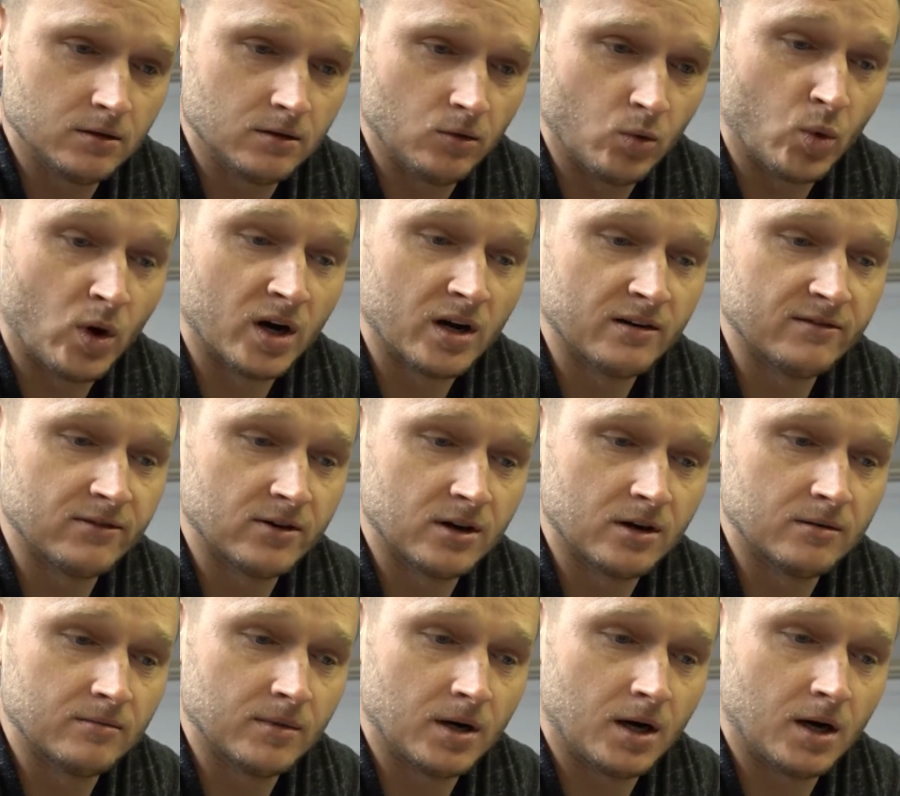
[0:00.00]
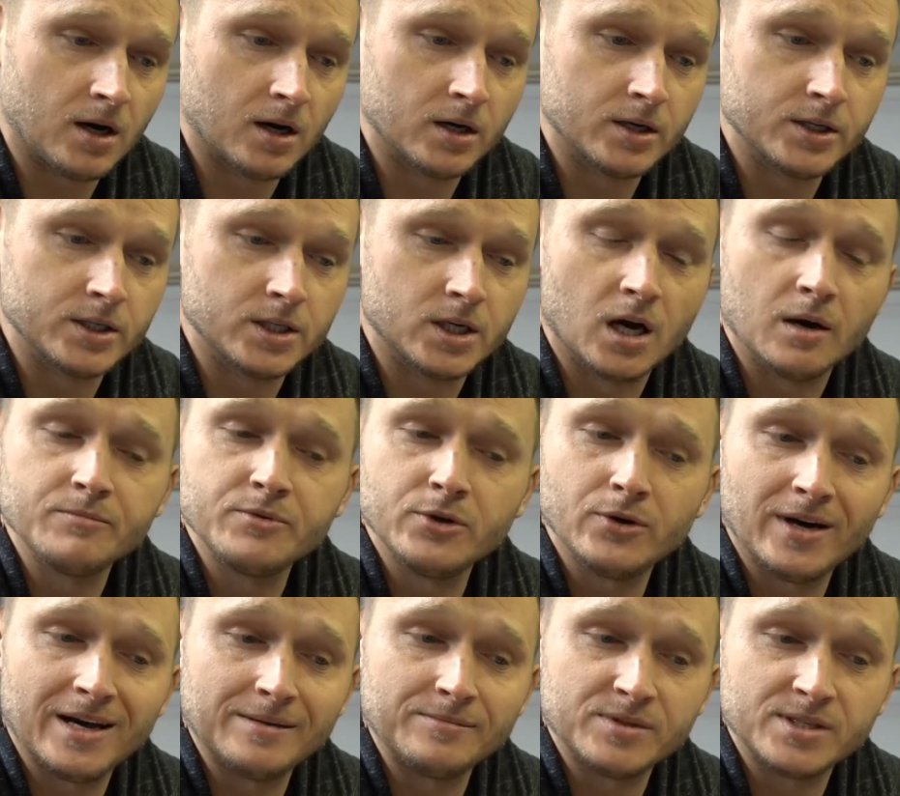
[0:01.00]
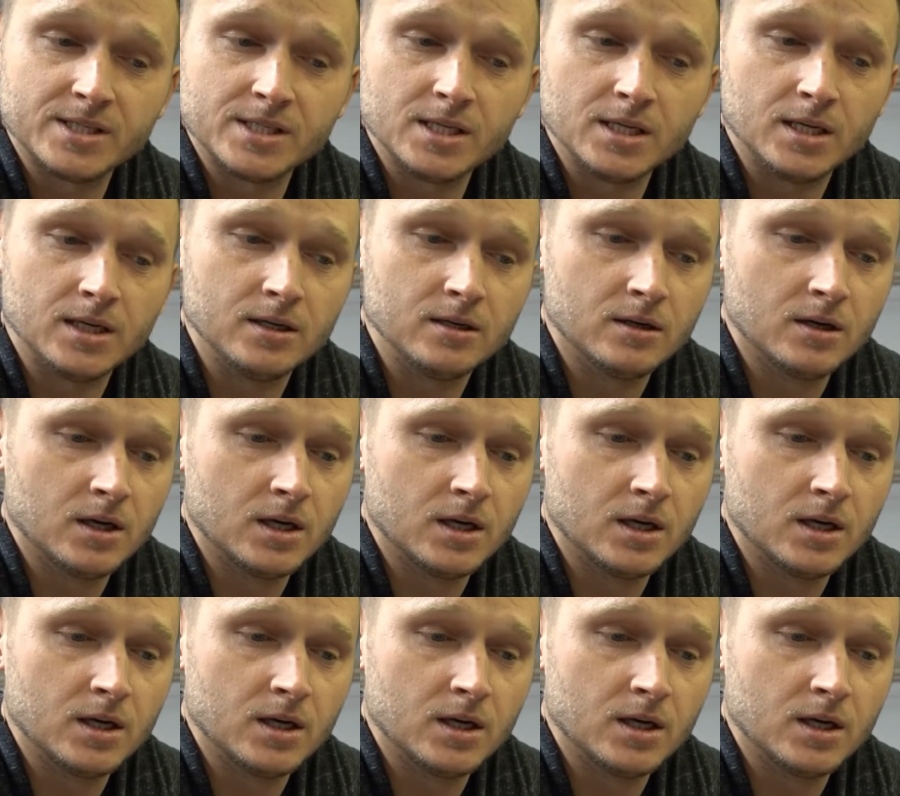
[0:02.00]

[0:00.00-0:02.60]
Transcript: One of them are WMC